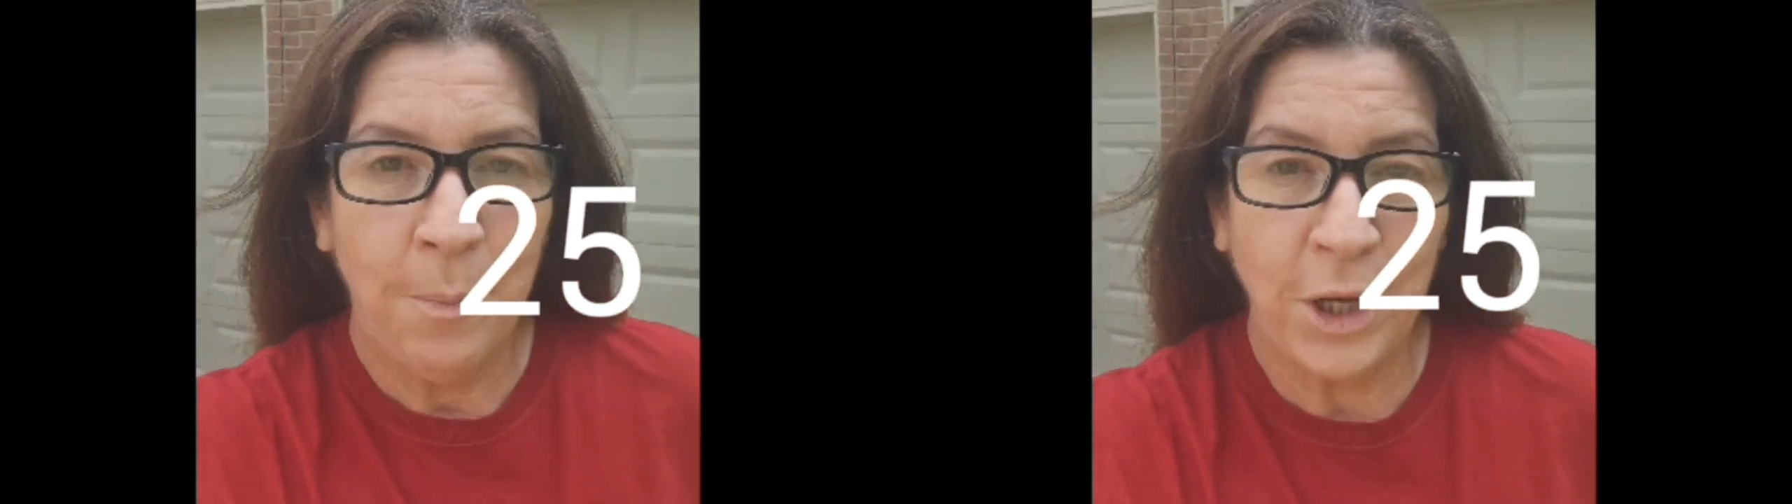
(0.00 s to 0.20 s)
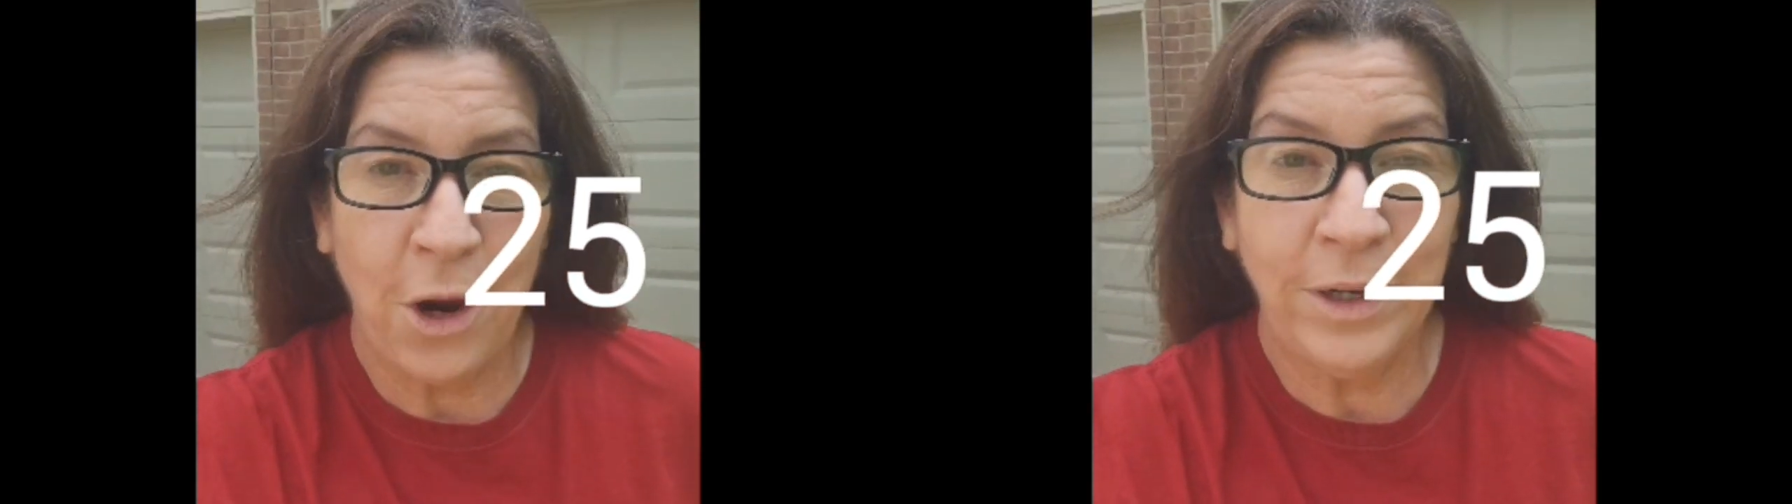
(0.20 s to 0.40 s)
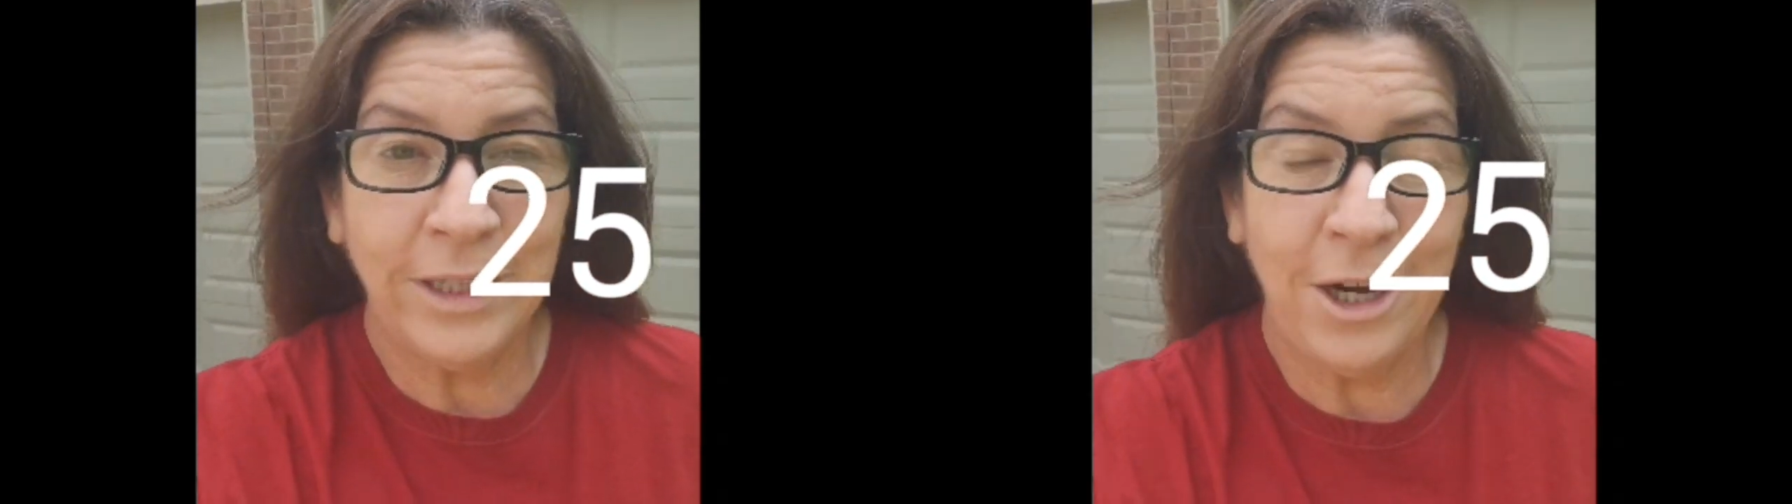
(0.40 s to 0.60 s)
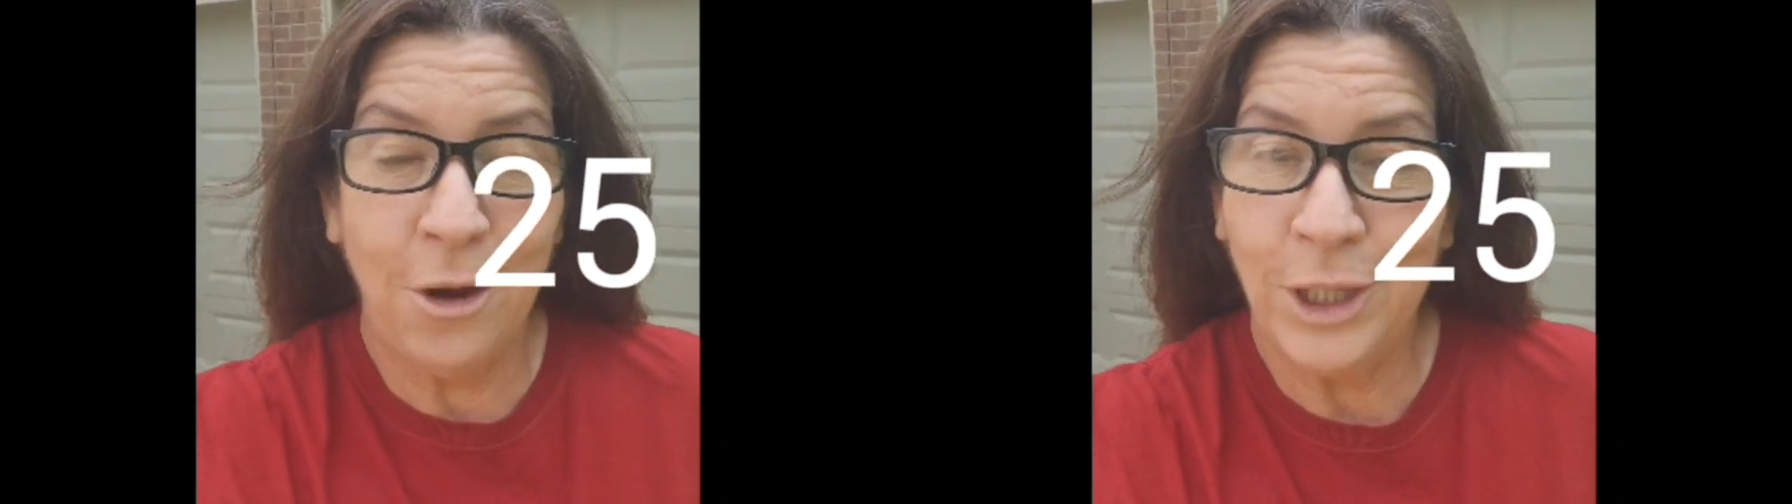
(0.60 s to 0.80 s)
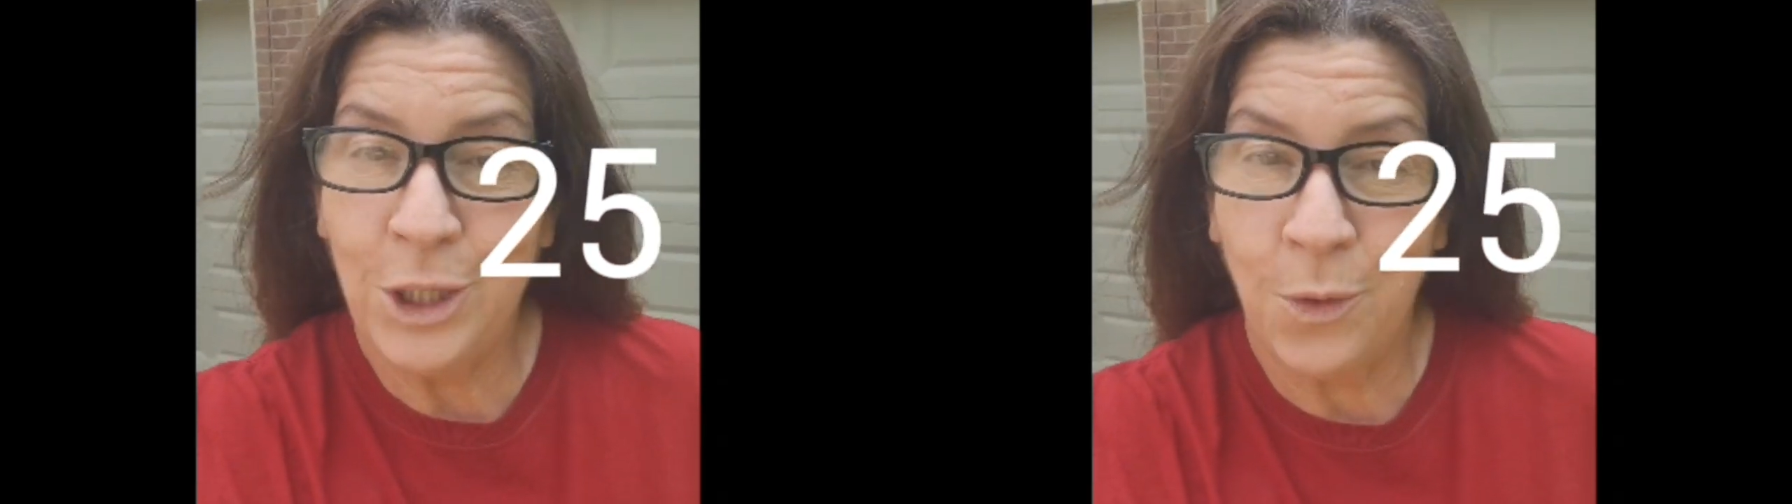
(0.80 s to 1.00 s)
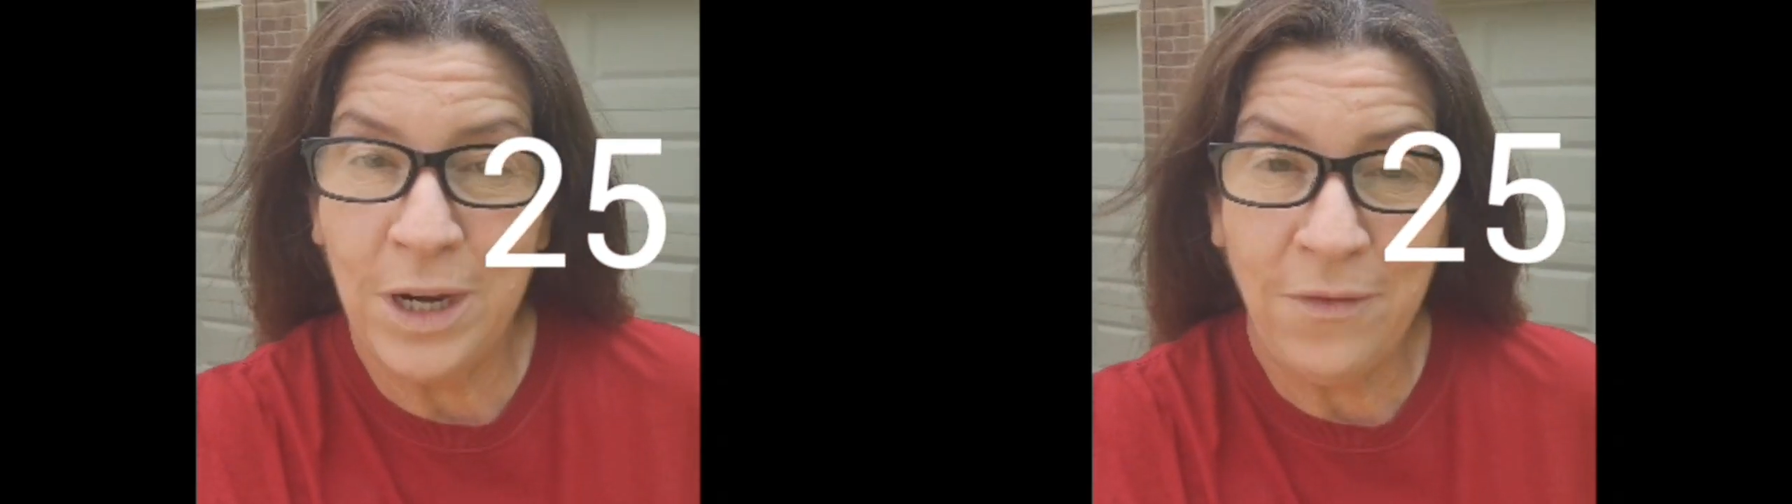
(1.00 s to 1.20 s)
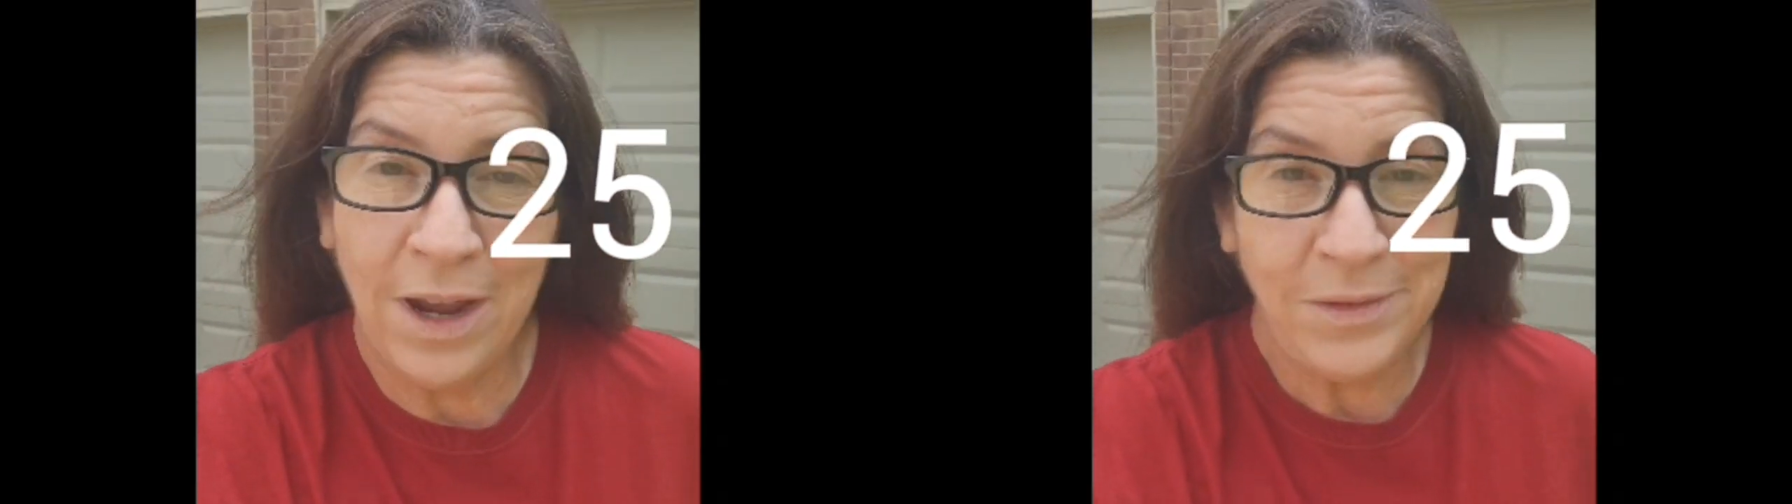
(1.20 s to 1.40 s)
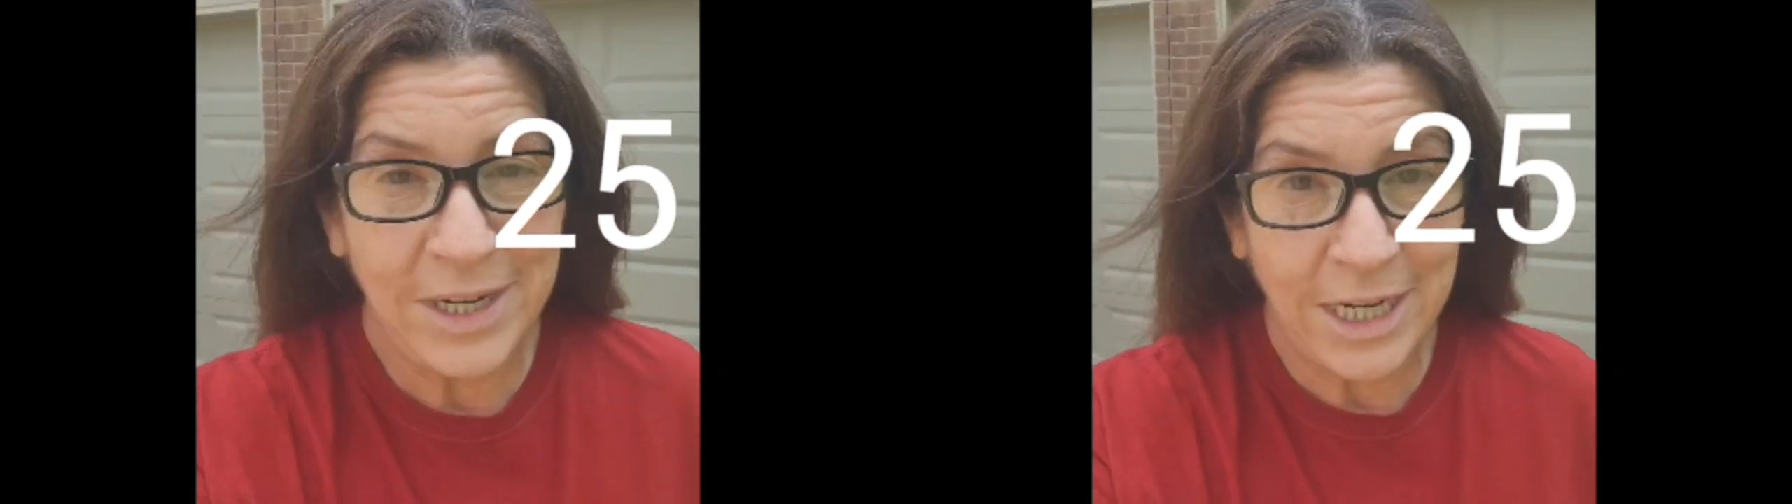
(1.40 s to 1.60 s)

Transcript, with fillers: but currently only 25